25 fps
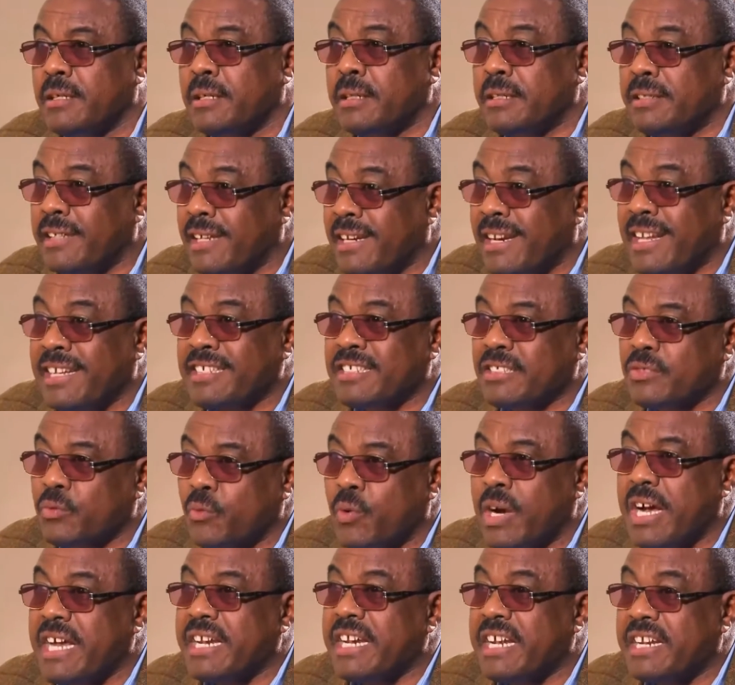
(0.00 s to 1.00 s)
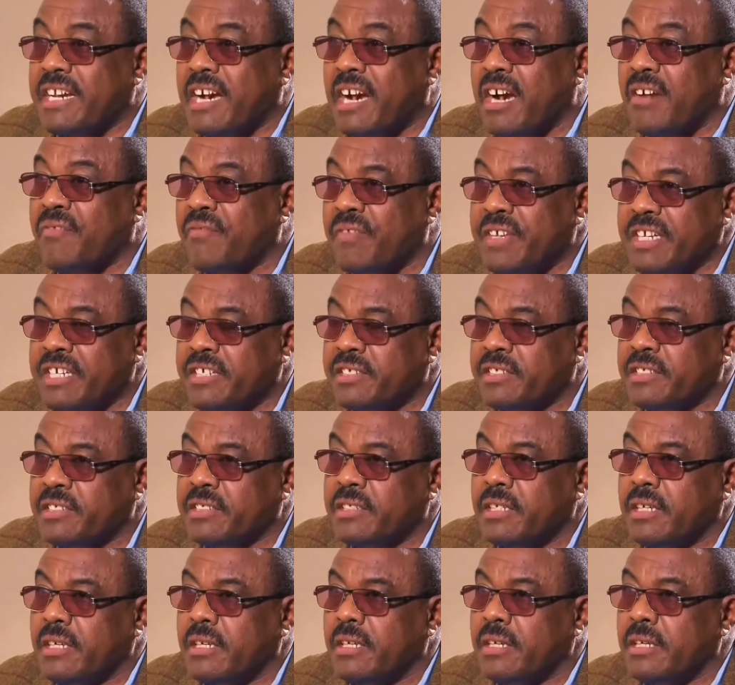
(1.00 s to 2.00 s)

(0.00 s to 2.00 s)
the last 1.5 years,